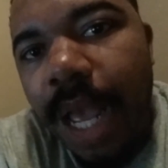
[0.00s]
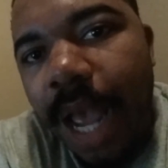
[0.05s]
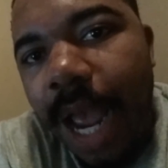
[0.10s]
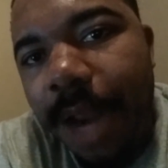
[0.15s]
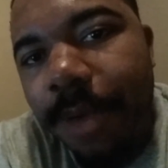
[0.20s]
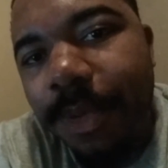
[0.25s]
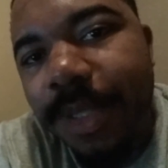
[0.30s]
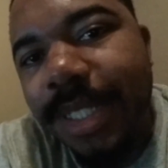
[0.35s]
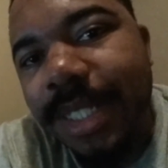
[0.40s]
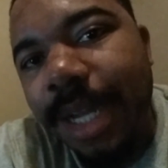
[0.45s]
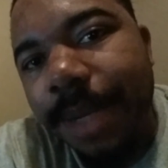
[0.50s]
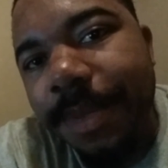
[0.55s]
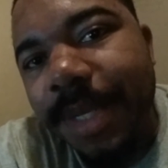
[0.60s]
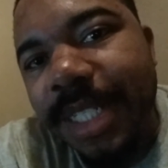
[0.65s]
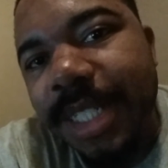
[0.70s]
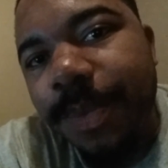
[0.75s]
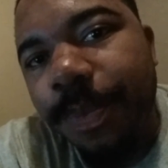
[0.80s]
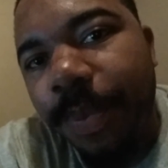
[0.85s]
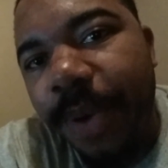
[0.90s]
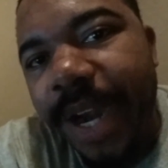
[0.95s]
Hey, what's up?
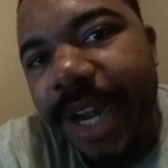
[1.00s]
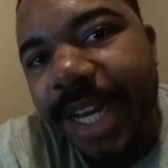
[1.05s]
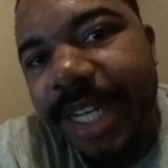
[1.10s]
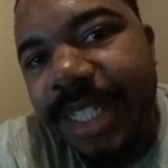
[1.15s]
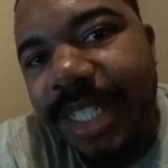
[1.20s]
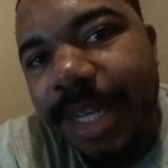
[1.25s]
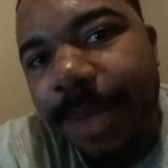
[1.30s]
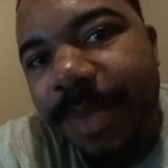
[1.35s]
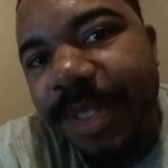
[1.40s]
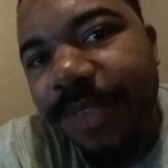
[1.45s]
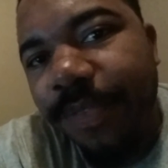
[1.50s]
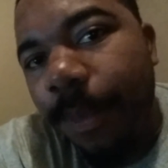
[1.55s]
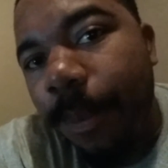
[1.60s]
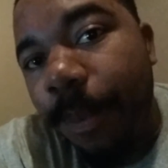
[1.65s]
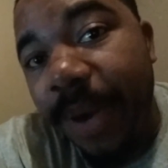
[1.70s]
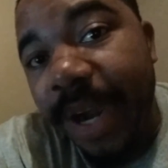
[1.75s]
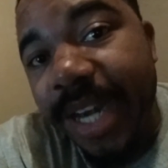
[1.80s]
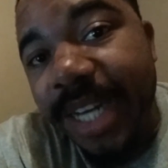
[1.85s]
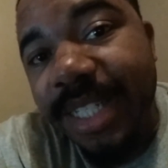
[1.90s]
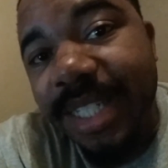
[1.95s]
This is Brandon Simmons for
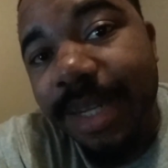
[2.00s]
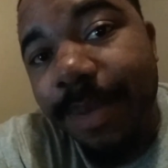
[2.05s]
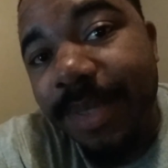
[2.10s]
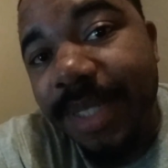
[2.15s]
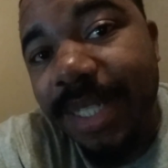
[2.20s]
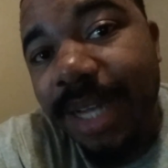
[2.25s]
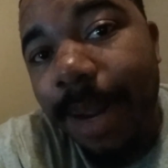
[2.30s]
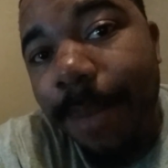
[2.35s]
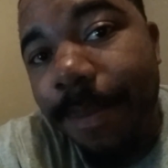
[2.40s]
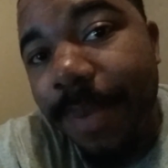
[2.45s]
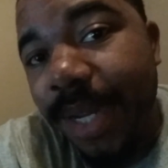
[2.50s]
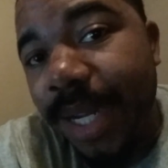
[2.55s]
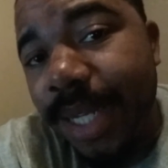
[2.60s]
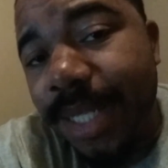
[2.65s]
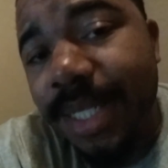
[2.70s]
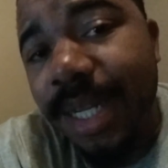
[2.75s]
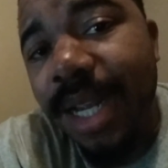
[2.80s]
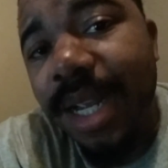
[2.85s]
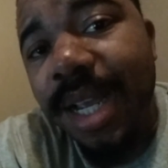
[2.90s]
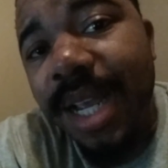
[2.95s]

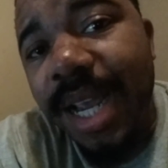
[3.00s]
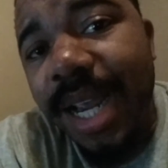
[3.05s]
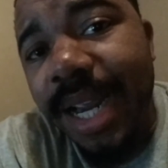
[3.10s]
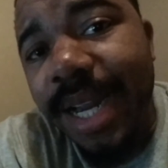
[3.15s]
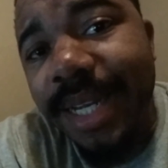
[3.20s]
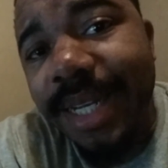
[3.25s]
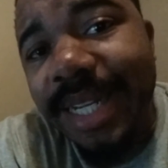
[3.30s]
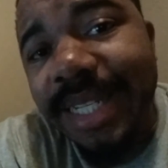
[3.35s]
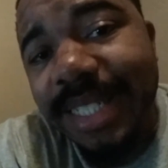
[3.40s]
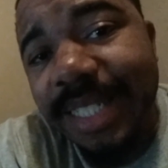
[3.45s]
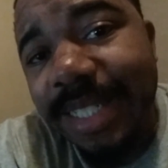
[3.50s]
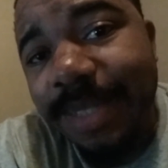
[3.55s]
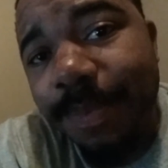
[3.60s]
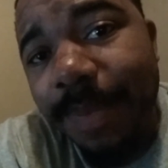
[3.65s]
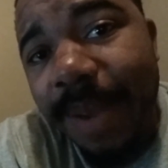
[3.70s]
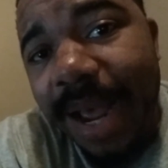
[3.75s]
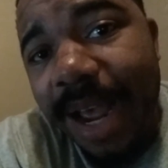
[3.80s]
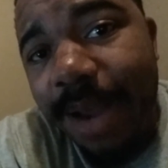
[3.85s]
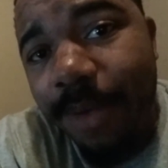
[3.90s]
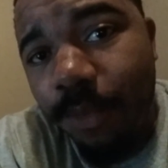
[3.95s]
BrandonSimmons.biz, and this is
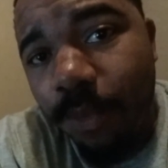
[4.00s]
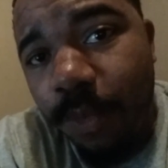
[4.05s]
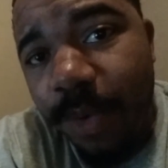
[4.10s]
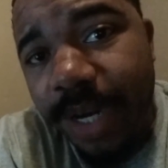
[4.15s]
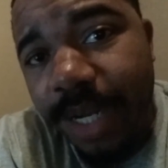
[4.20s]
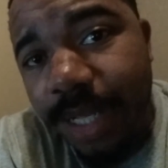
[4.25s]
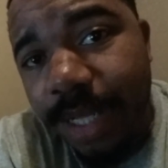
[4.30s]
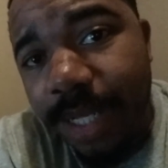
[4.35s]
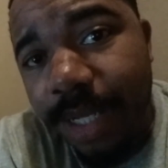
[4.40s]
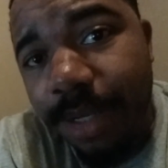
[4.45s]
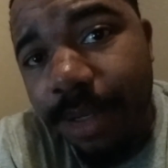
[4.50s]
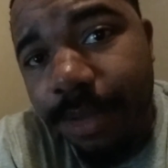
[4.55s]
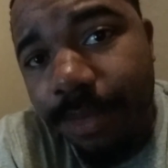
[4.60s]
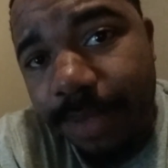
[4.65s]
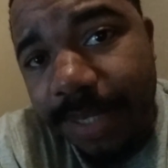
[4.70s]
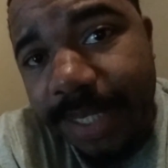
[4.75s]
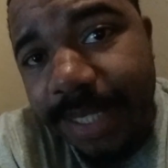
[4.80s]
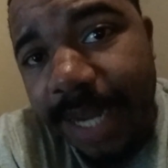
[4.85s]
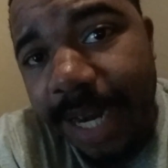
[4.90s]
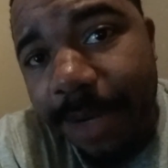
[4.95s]
my weekly
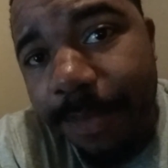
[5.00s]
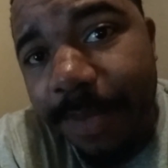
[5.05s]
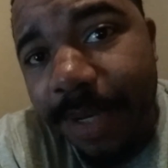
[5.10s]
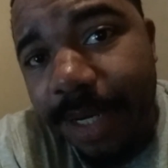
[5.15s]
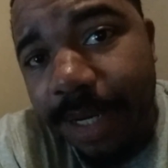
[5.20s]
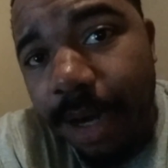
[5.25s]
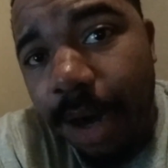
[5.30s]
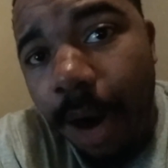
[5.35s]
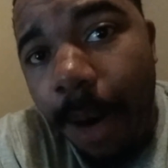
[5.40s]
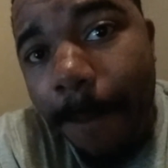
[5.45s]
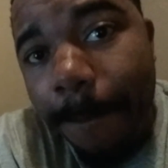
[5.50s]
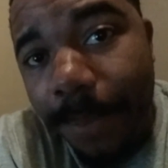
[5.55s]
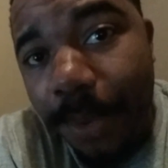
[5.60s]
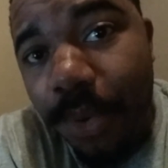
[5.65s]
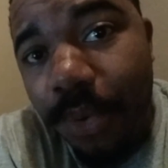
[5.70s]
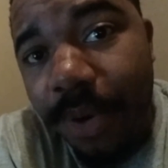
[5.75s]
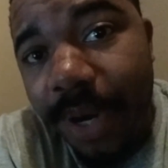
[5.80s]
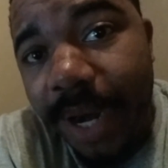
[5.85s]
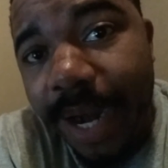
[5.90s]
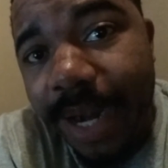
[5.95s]
segment called
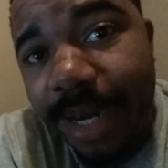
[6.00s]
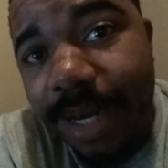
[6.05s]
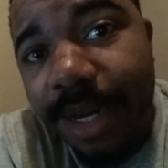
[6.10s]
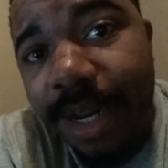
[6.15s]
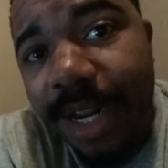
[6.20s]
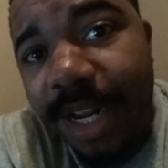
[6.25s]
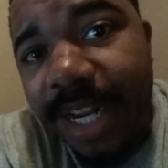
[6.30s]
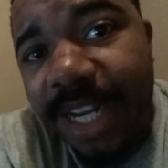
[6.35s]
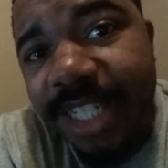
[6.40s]
Bullheaded.